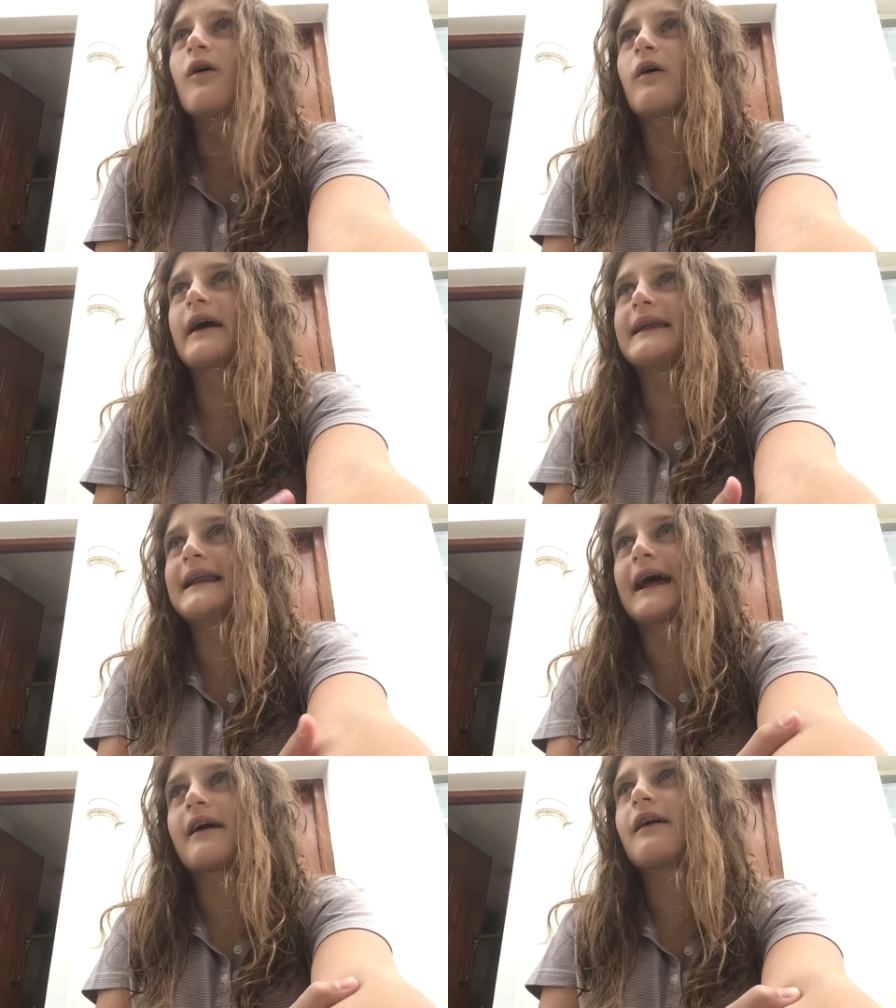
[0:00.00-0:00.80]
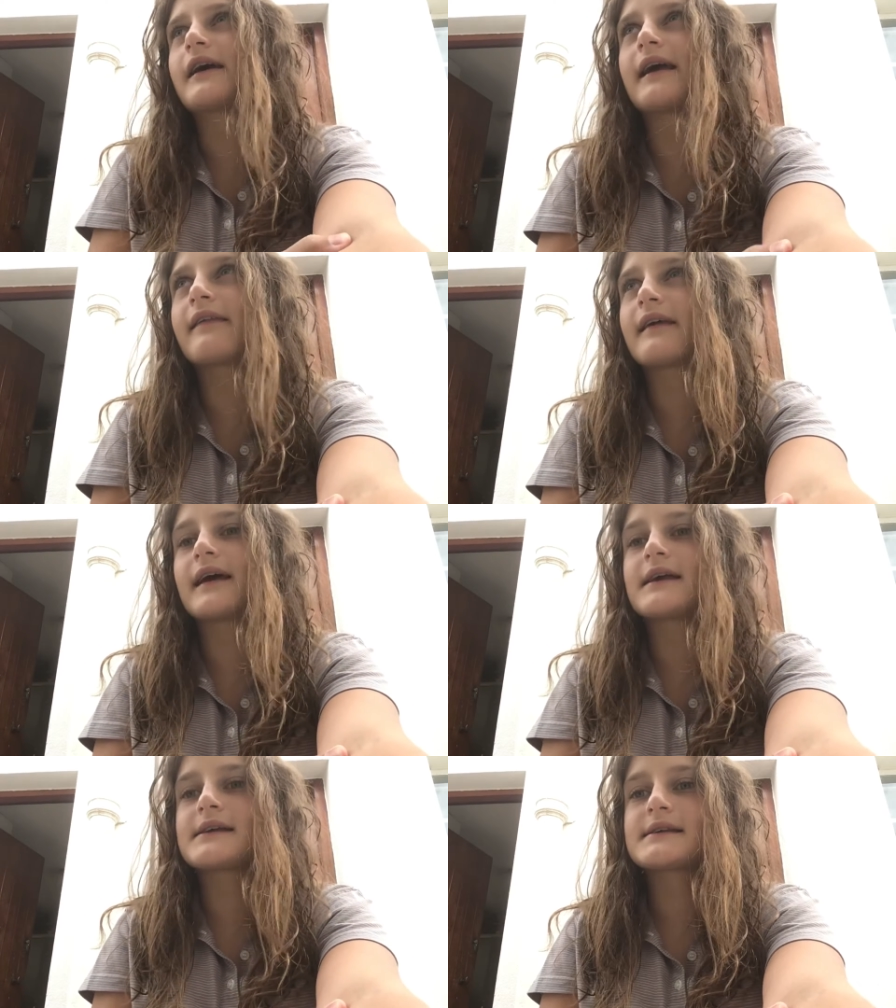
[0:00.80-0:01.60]
or any like cooking
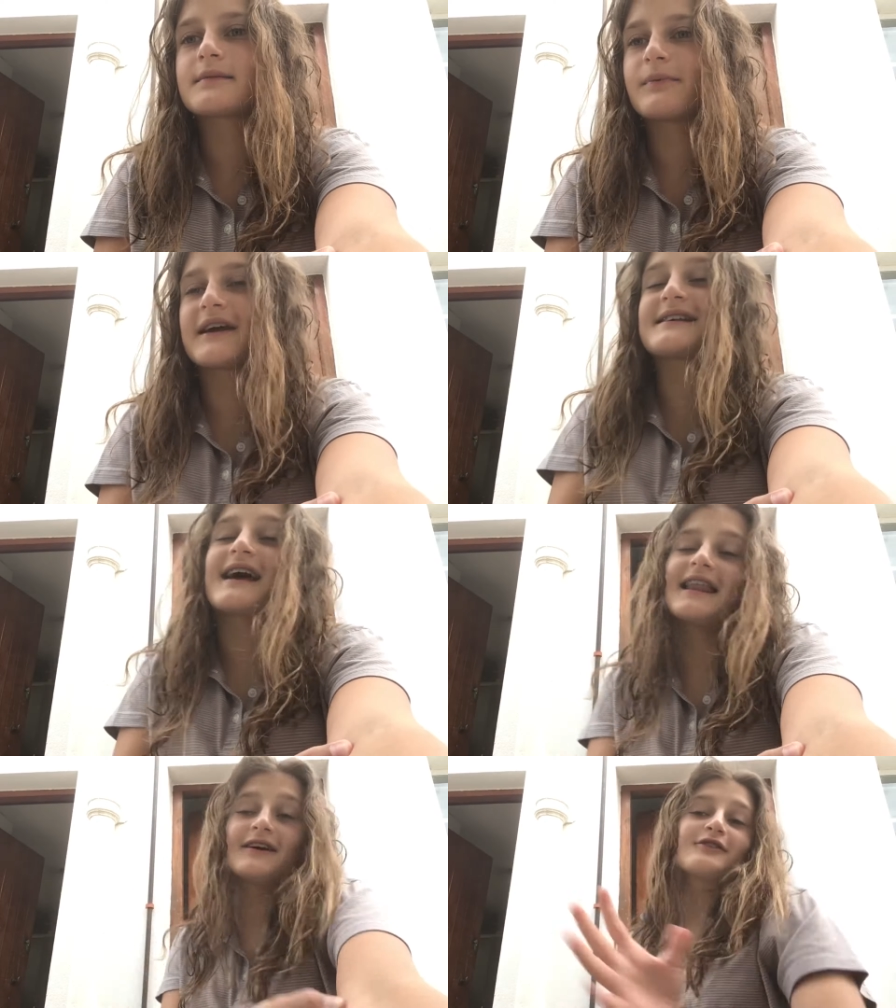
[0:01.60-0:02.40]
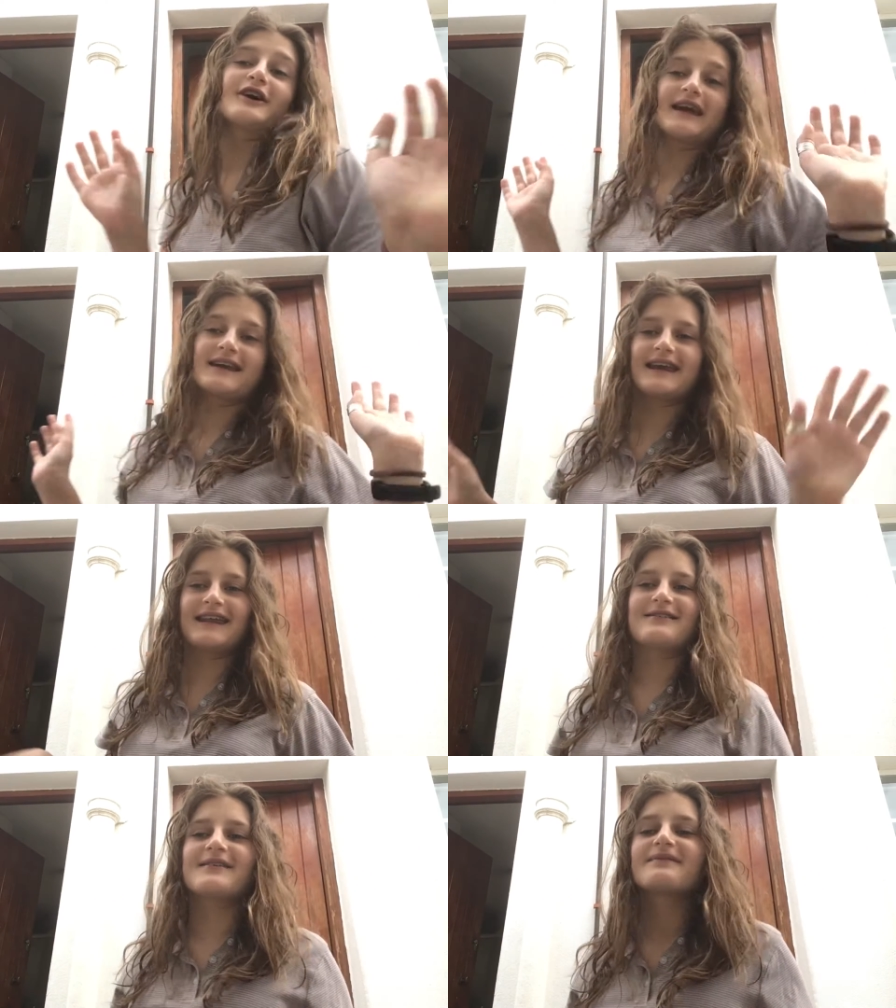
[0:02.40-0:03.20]
things because I love cooking.
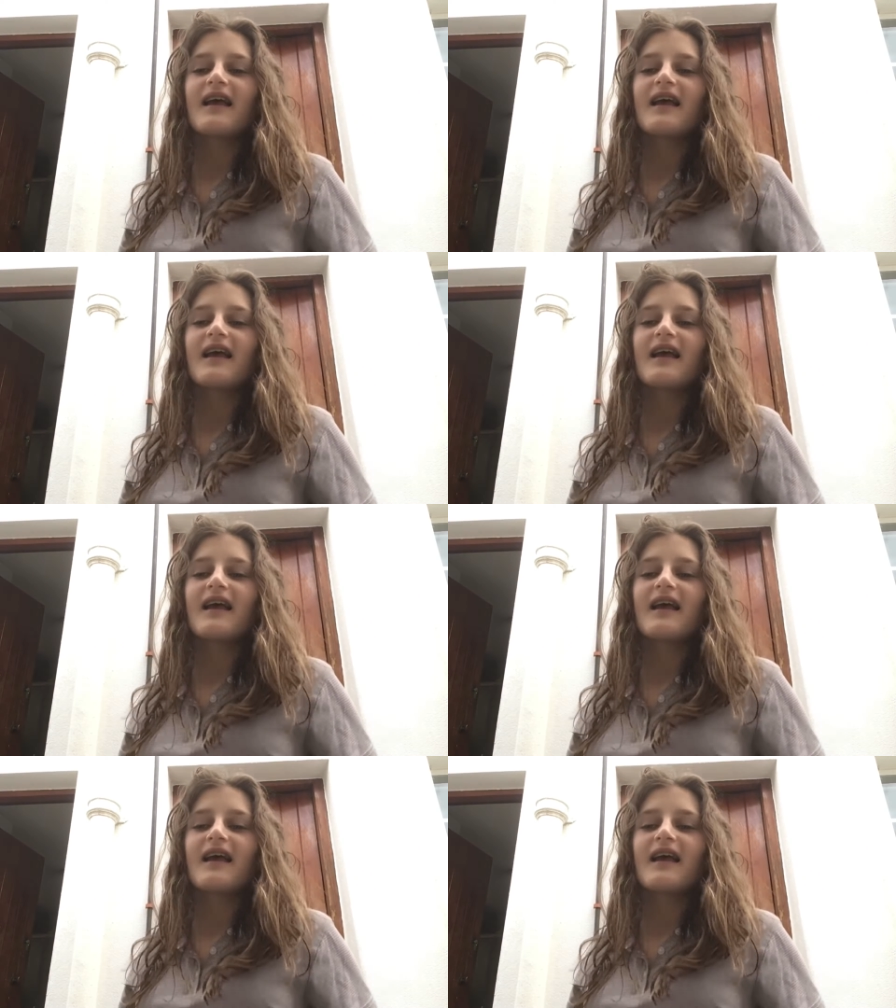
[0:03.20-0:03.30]
Anyway,